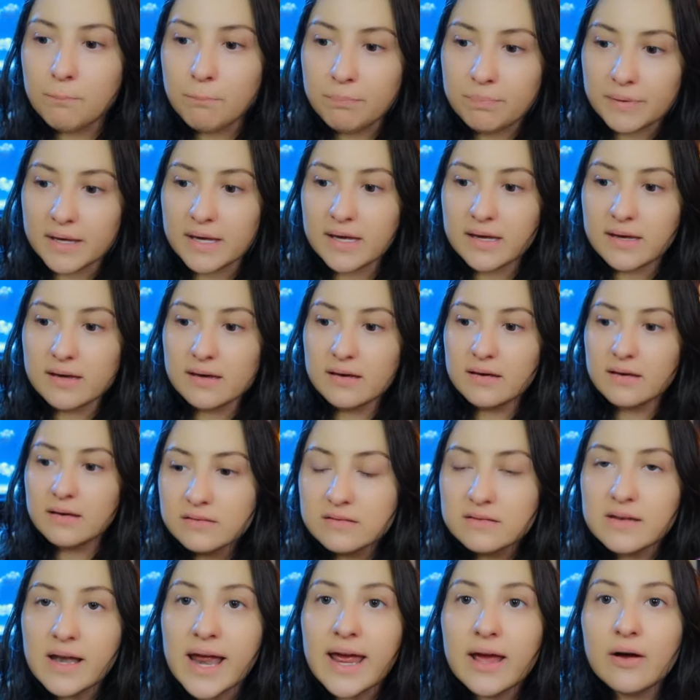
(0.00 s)
big
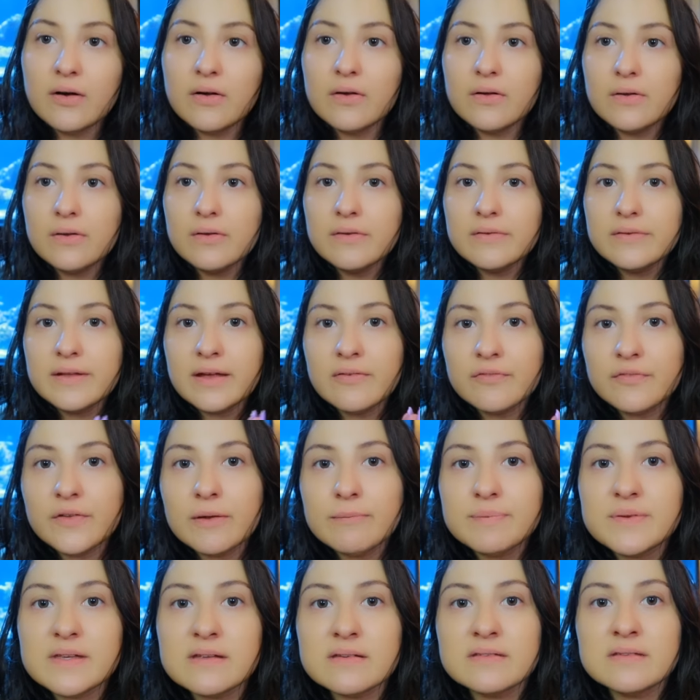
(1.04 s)
snail that
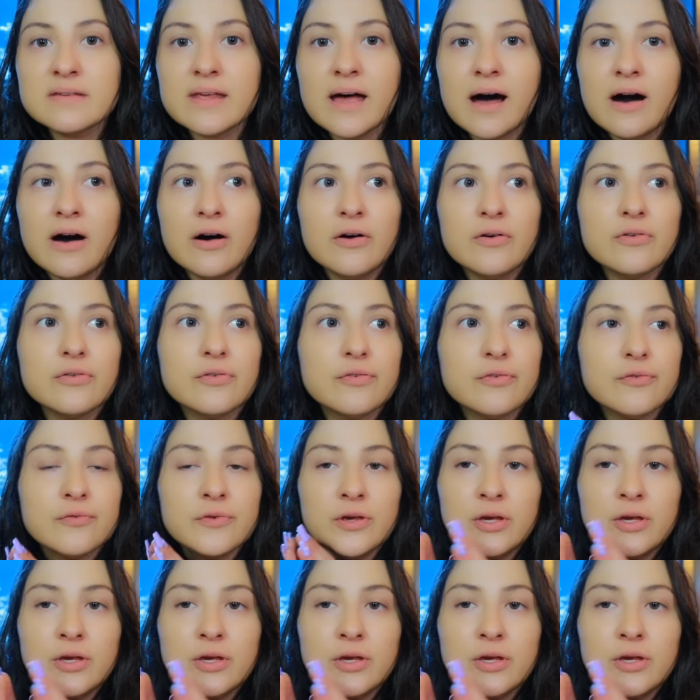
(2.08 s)
flips itself,